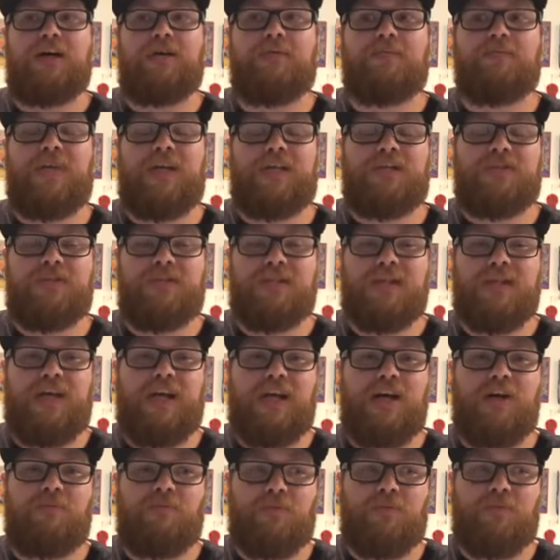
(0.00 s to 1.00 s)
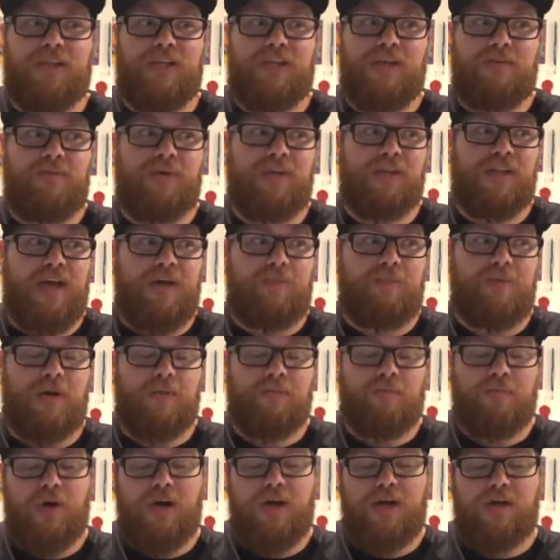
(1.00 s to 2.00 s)
That's just going to help with keeping that
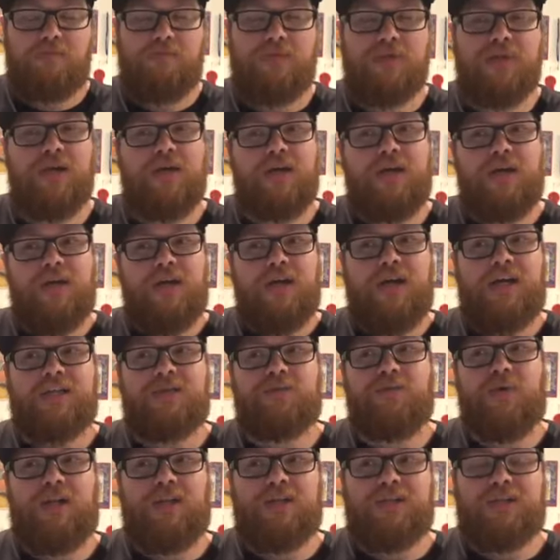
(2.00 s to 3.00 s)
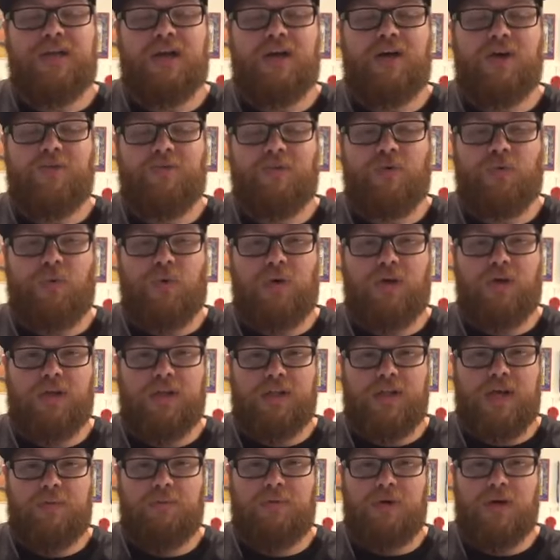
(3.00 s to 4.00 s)
pump primed, as well as not overworking
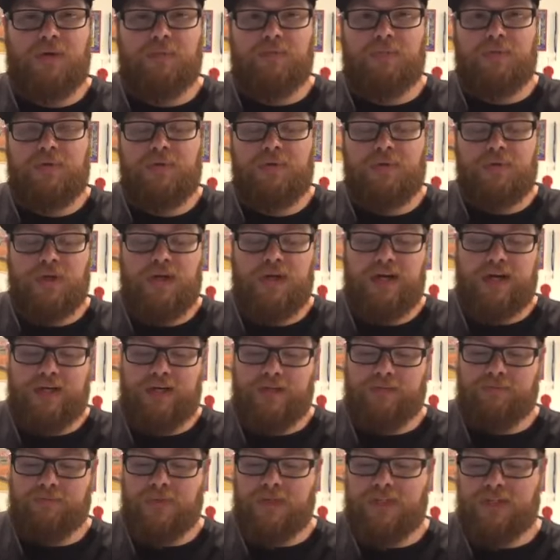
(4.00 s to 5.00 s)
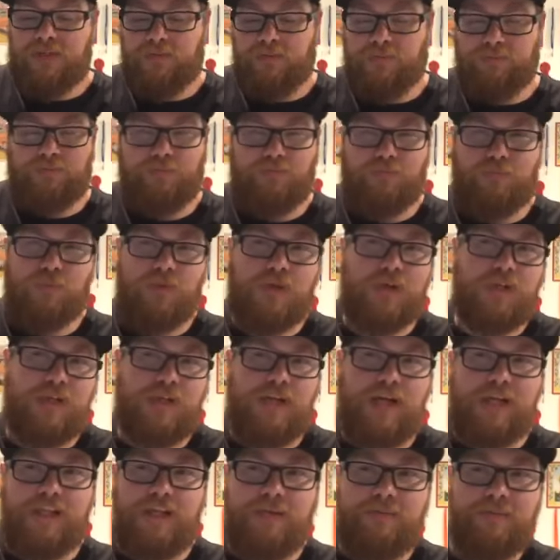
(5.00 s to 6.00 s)
that pump. It's really
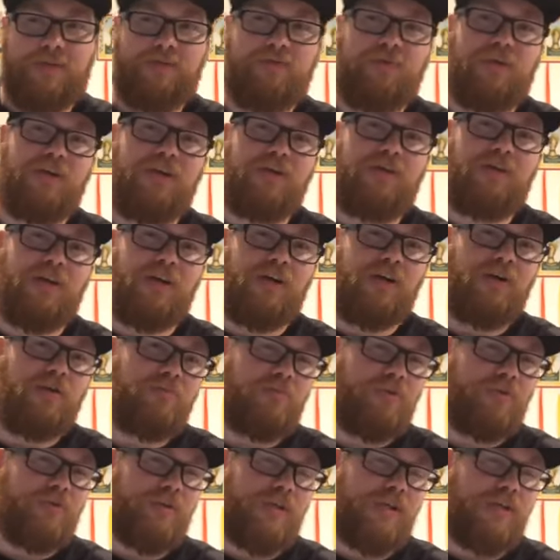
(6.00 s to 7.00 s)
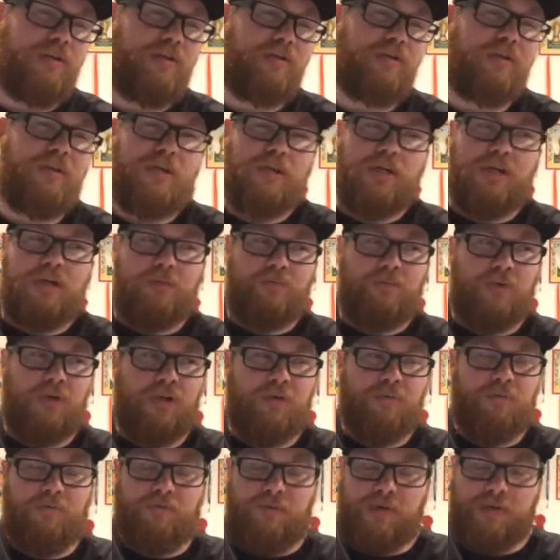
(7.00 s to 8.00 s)
not that big of a deal on a homebrew scale, but on
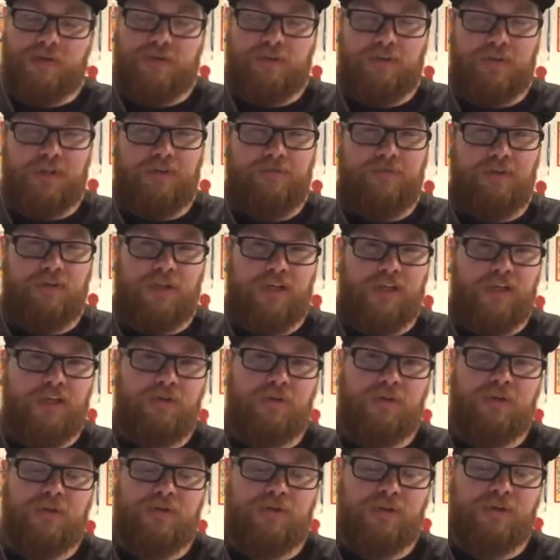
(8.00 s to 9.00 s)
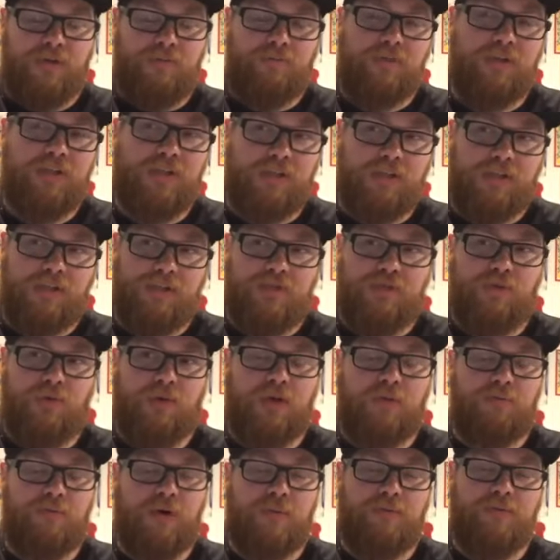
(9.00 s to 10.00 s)
a professional level, like, you can completely destroy
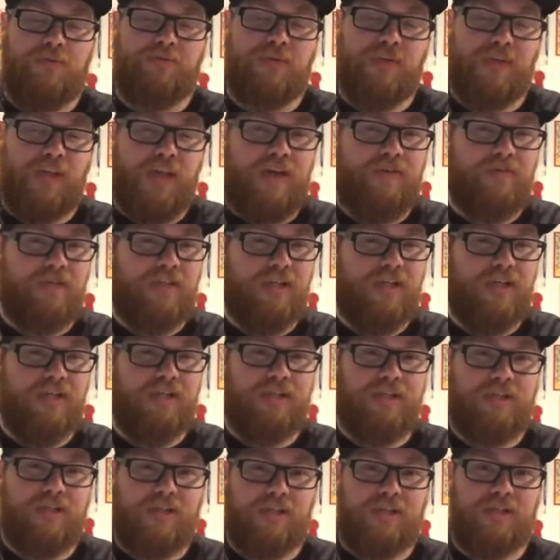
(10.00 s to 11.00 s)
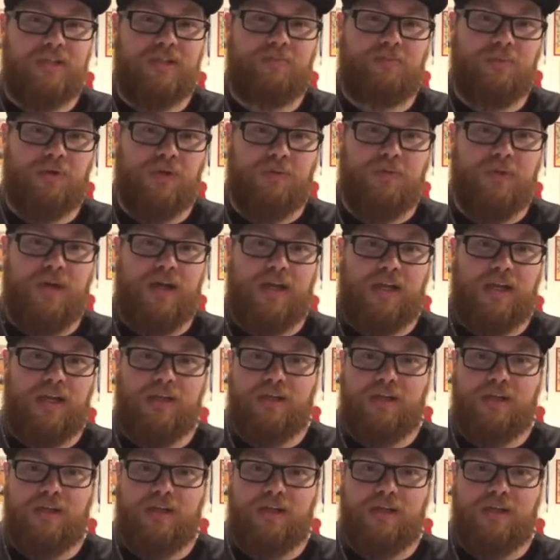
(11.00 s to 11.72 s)
a pump if it cavitates, and it's pretty bad.